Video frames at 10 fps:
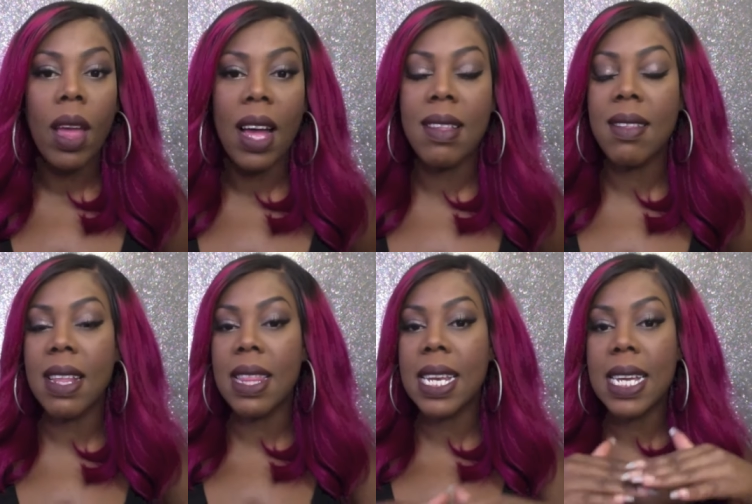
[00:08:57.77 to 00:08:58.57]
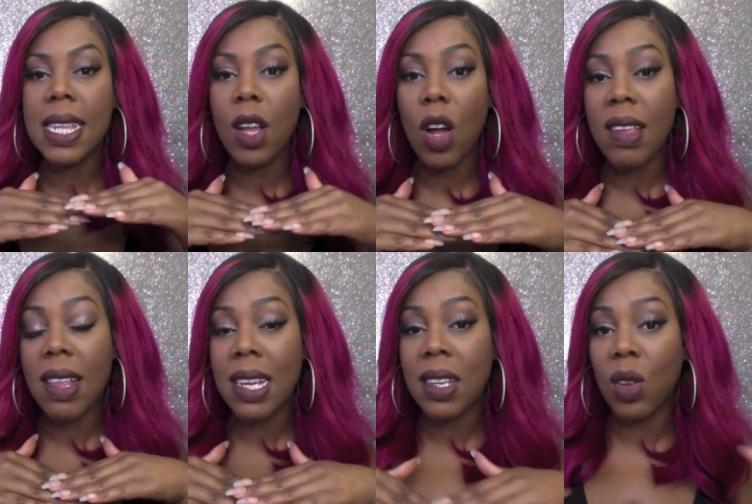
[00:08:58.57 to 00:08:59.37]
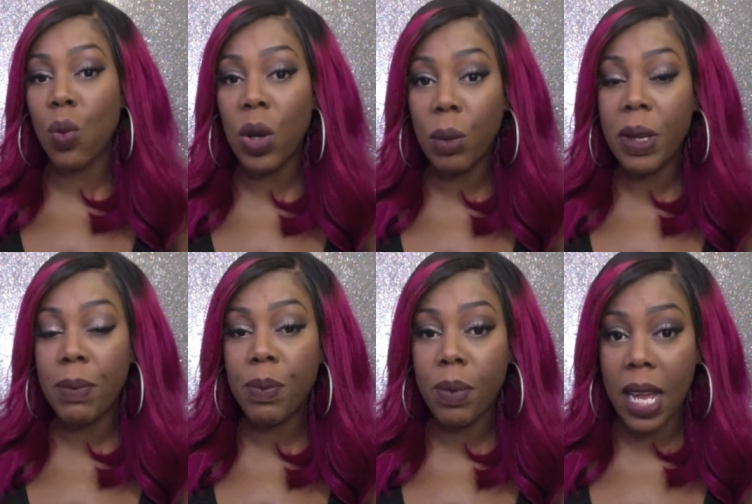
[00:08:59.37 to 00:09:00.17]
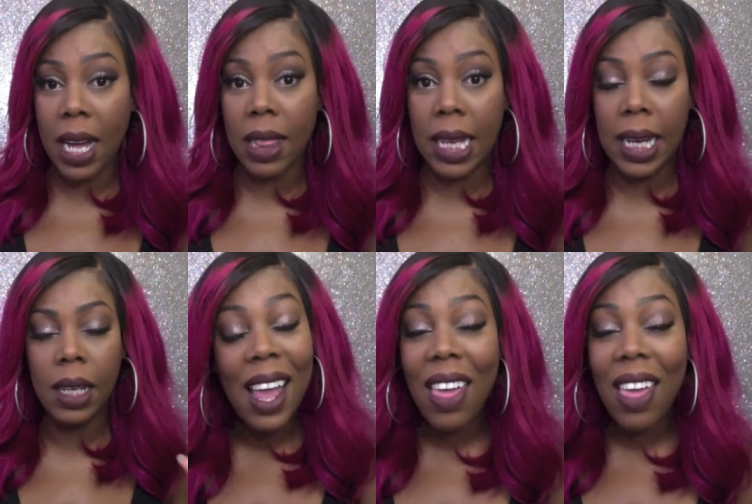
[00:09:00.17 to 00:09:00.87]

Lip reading: As I said, the contact details will be down there.